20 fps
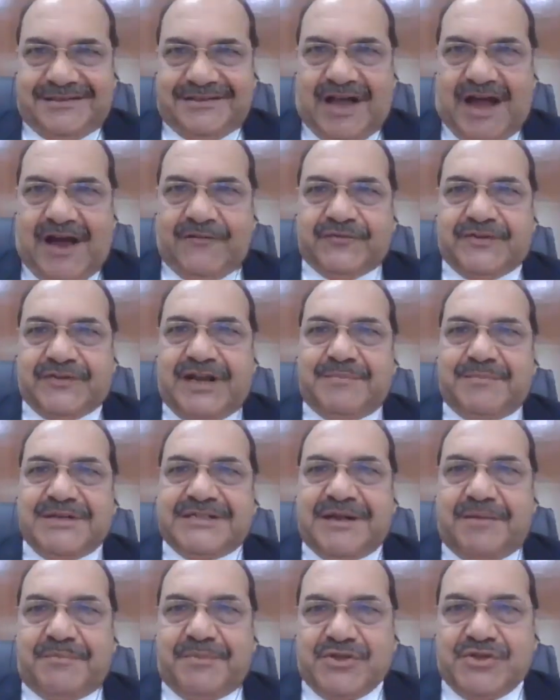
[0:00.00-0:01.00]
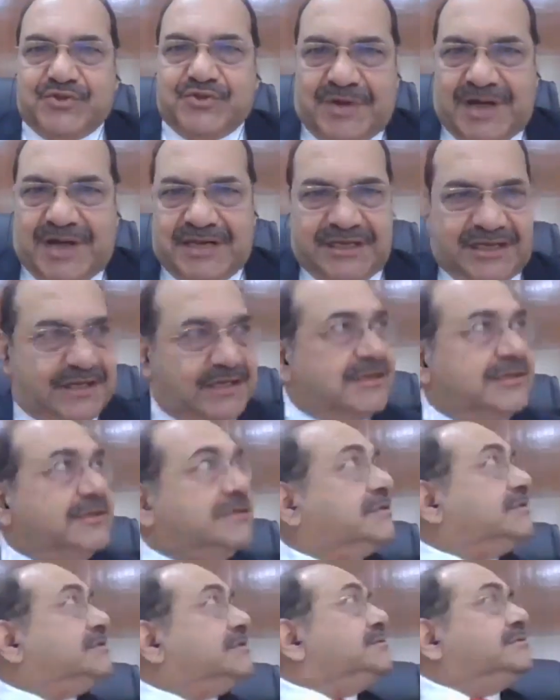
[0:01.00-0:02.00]
So after Mr.
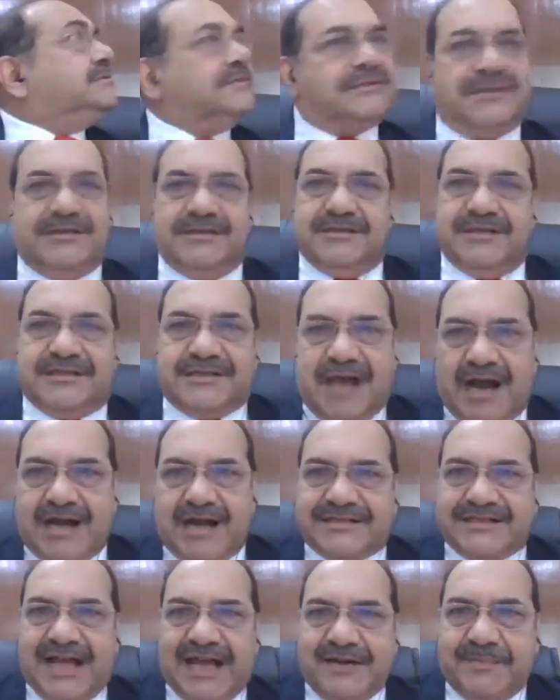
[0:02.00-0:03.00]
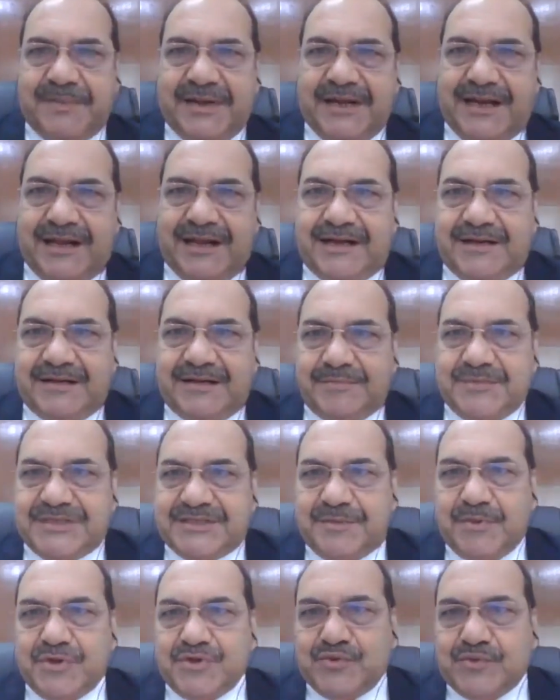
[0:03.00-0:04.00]
Mansukhani starts, I may,
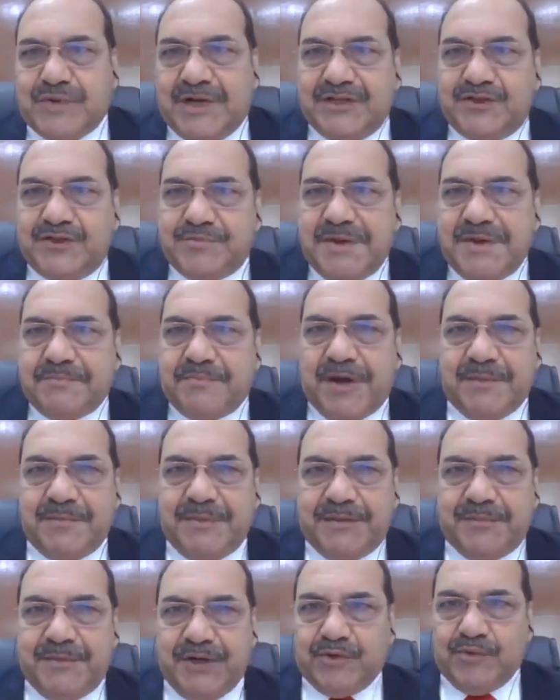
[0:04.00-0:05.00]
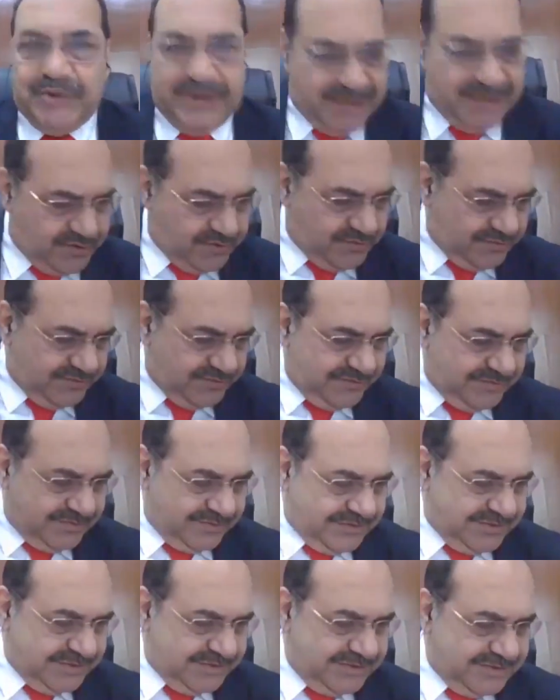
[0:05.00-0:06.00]
Mr. Mansukhani, you may permit me to leave
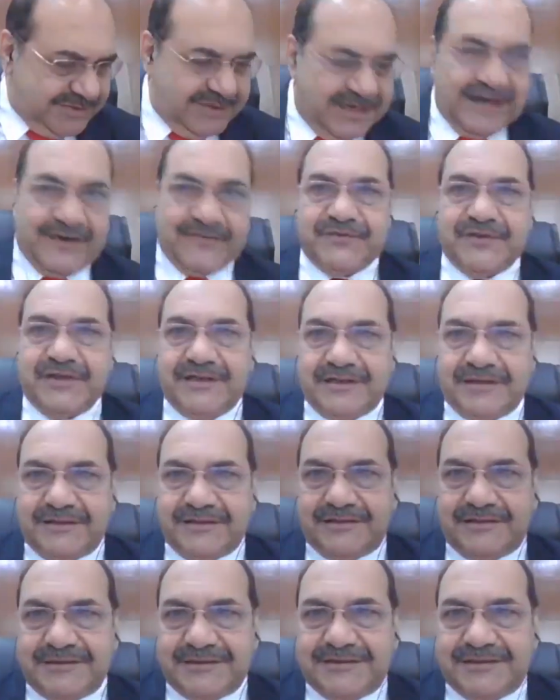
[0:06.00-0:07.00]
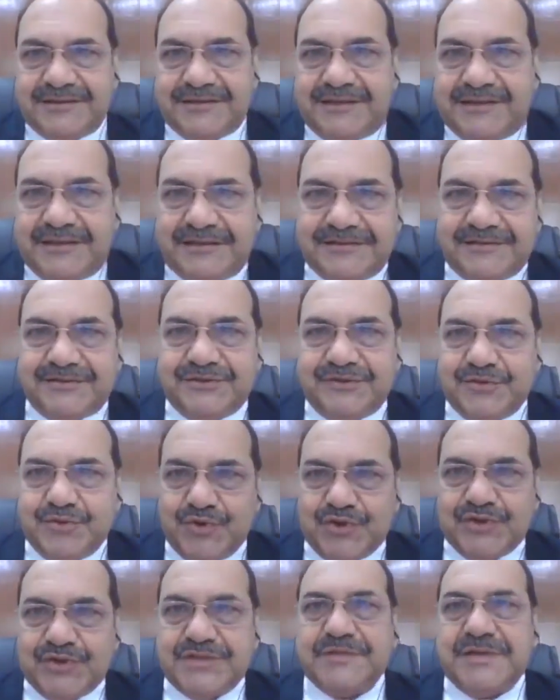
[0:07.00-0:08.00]
after
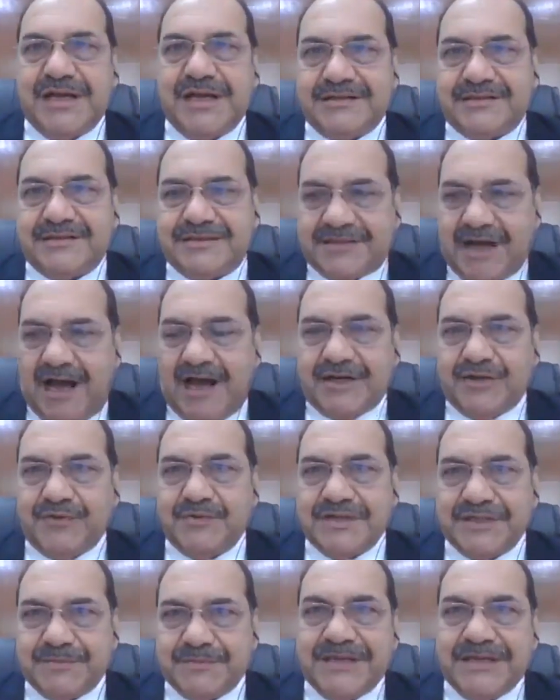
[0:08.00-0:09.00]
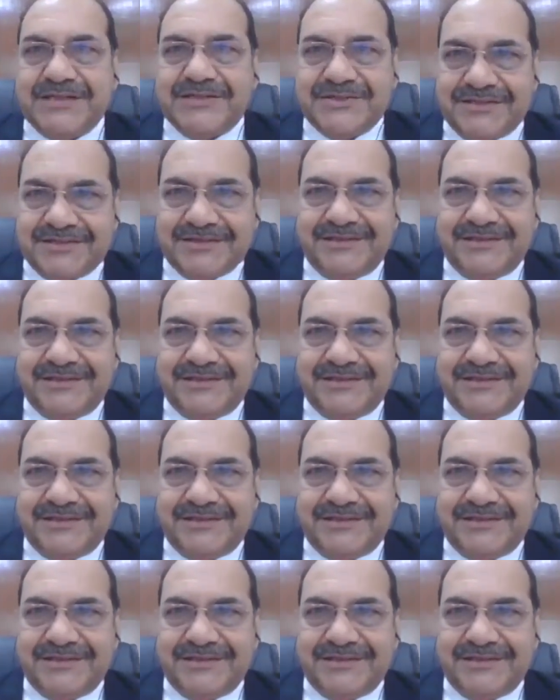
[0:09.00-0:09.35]
you start your speech.